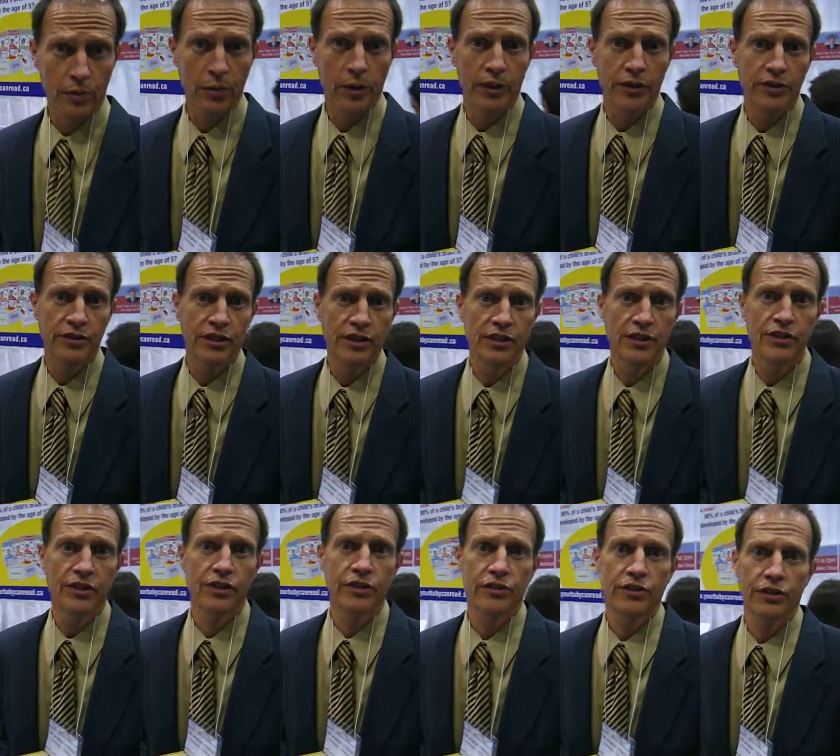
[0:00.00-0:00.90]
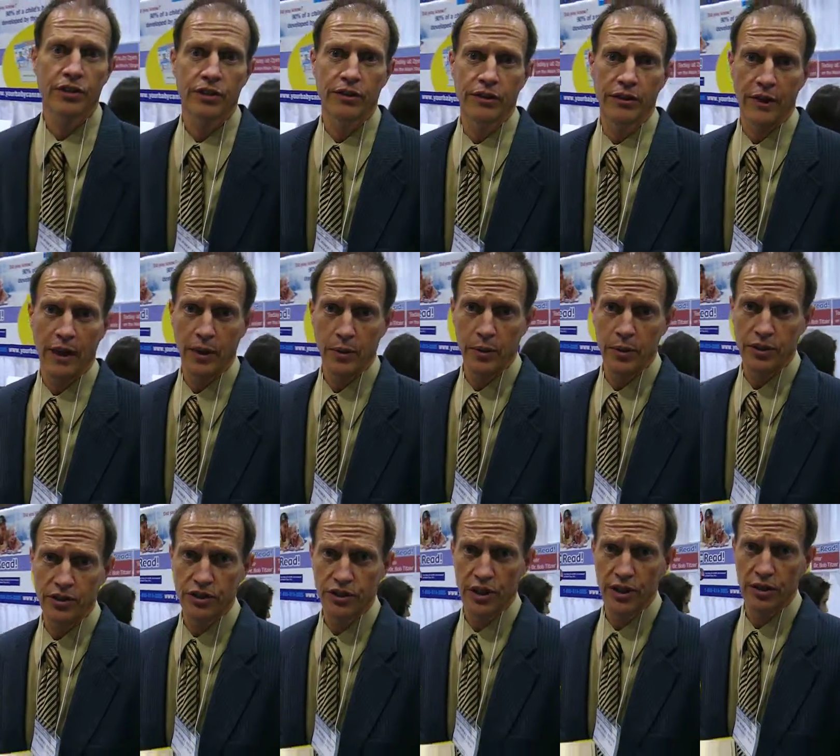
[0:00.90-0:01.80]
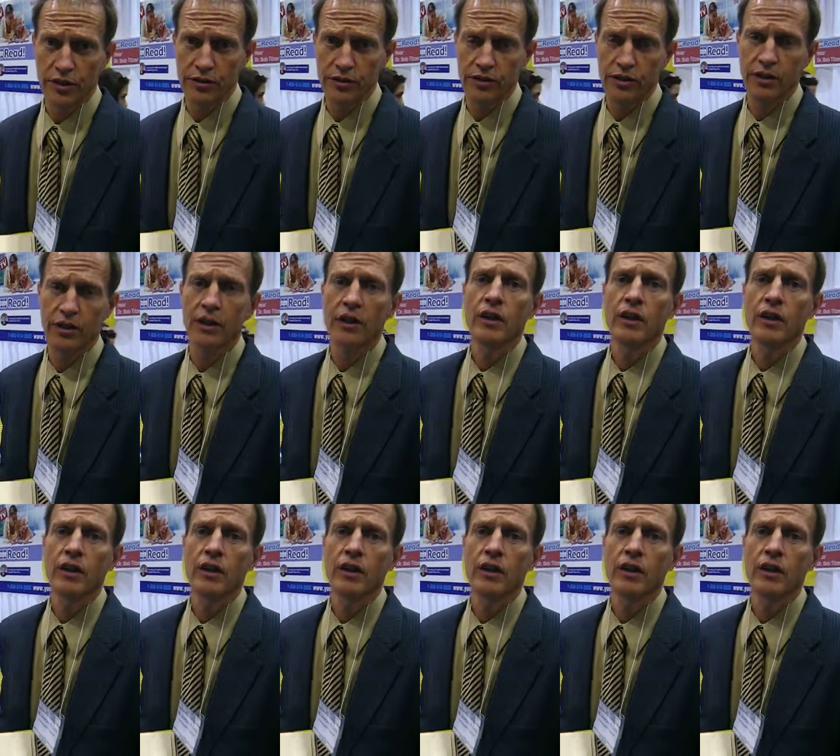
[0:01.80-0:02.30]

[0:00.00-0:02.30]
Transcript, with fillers: where it's easier to learn language skills.